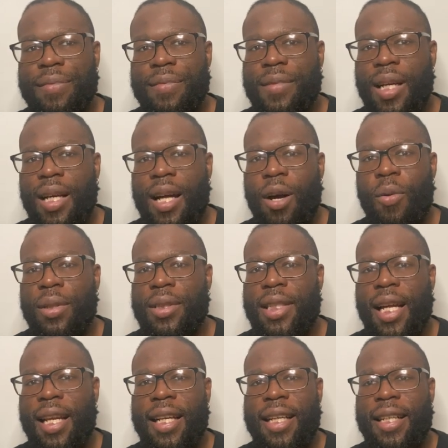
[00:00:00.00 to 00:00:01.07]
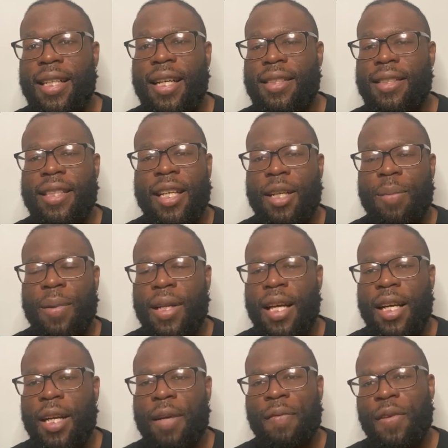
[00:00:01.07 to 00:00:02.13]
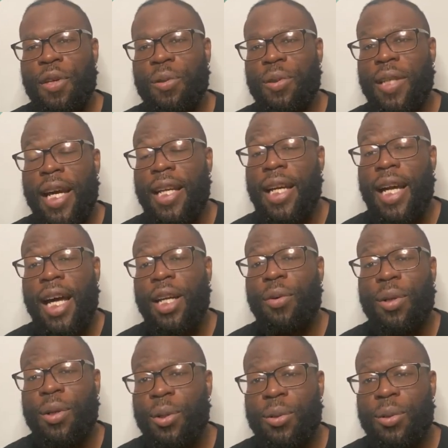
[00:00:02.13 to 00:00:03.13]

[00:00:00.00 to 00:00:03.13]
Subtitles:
I don't want to sound like a dick, but like if you use any kind of critical